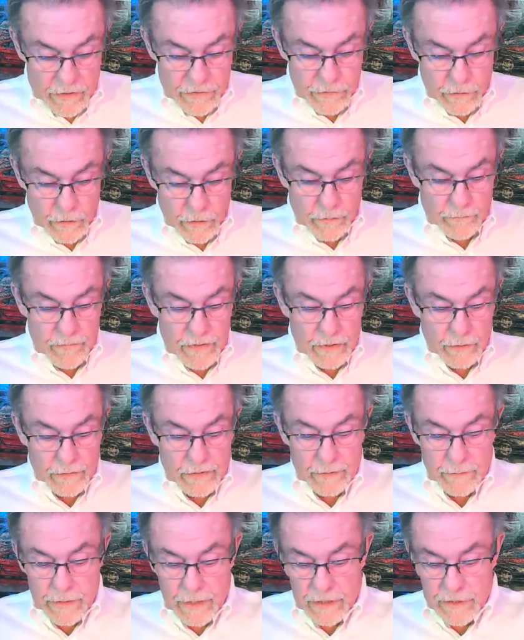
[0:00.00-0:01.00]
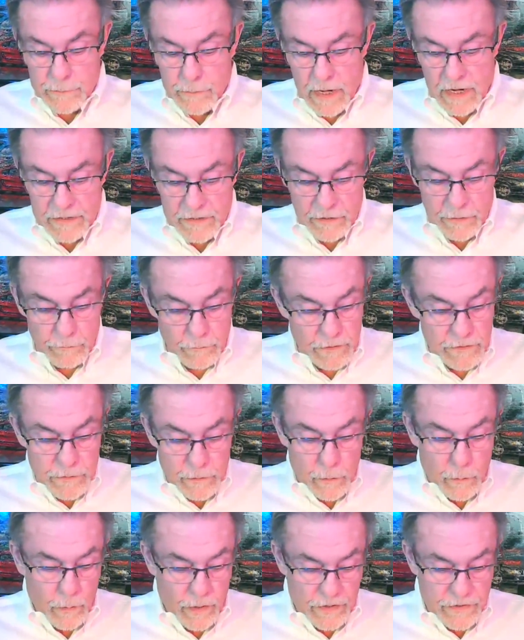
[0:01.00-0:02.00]
So, you know, that gets back to the
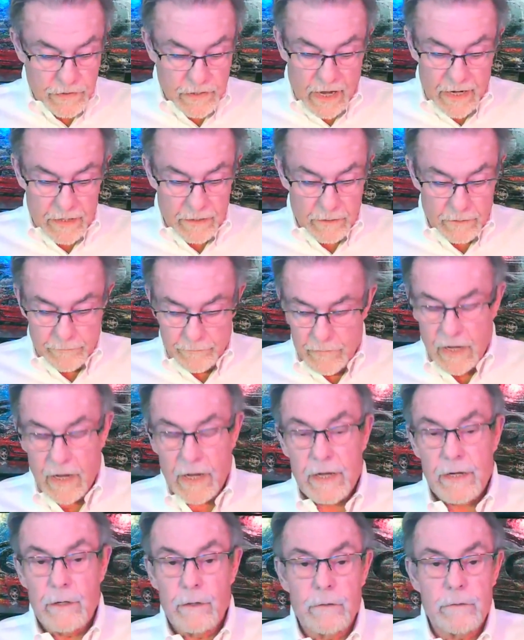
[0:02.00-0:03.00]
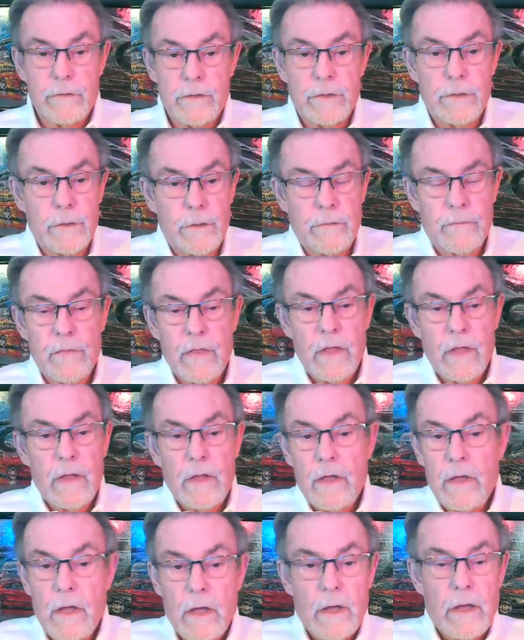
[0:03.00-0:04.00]
original question. I don't, I don't do
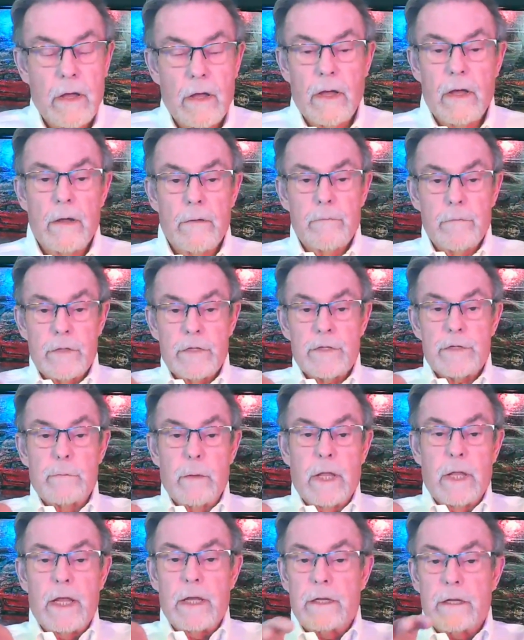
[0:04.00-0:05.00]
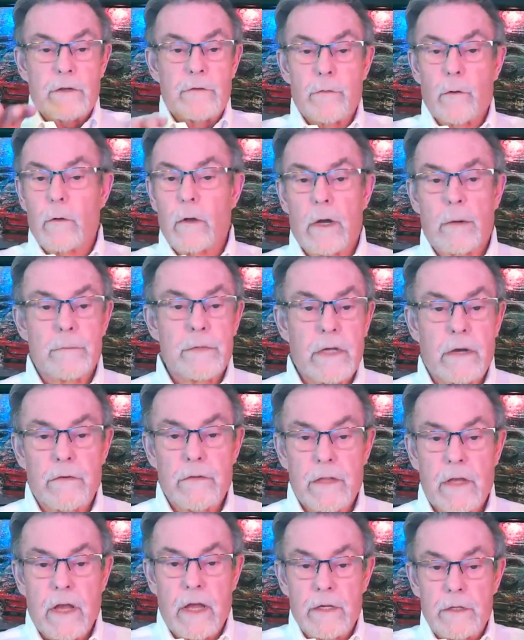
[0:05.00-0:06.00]
uh, splayed control off.
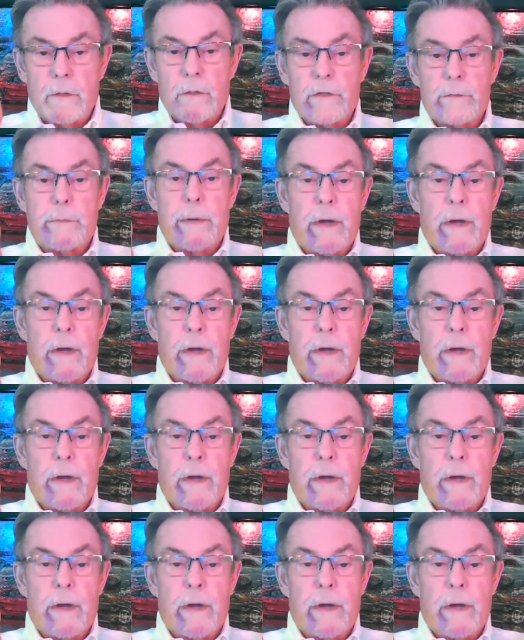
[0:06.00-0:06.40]
Everything I do is